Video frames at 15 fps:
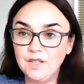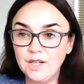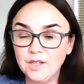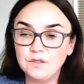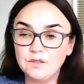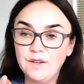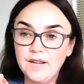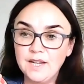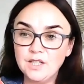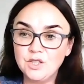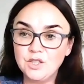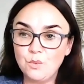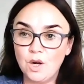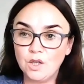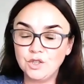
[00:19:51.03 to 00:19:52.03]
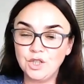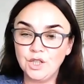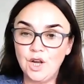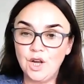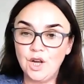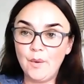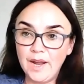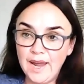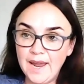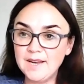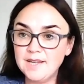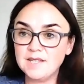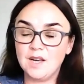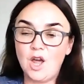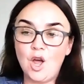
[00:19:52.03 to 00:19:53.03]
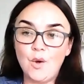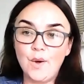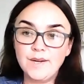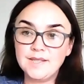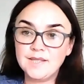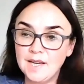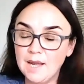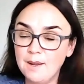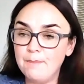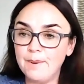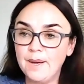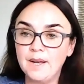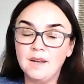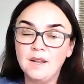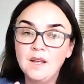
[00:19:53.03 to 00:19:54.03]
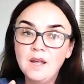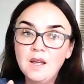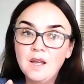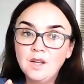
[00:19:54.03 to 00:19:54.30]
years of age is watching how I eat and how I sleep, and,